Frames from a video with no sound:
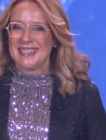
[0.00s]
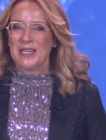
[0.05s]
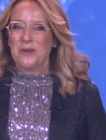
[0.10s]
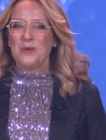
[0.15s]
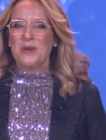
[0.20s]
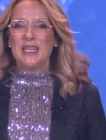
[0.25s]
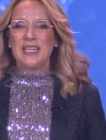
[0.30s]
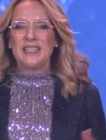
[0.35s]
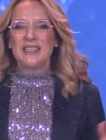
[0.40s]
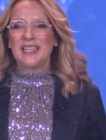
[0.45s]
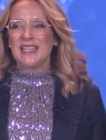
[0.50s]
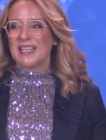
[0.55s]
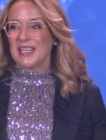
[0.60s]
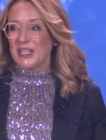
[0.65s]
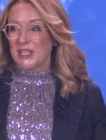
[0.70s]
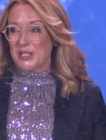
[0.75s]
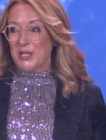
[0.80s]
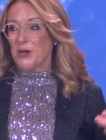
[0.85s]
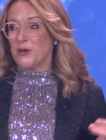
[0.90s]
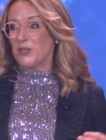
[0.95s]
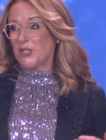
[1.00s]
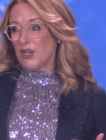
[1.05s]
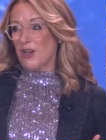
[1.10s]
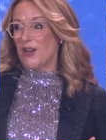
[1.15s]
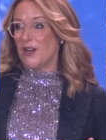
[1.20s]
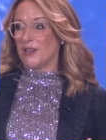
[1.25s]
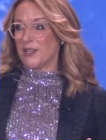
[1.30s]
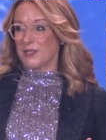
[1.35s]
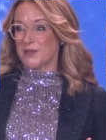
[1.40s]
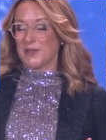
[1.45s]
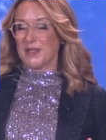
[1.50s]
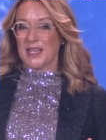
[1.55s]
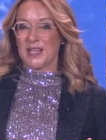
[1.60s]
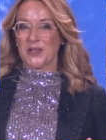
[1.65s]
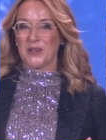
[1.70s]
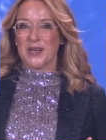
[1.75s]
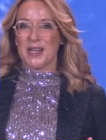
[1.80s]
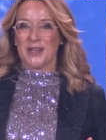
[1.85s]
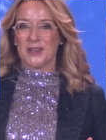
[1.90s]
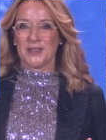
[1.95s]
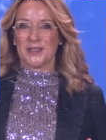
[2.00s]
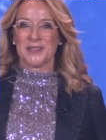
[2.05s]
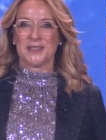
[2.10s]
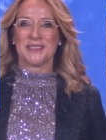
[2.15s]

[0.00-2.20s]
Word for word: We need like a go dogs for that crowd.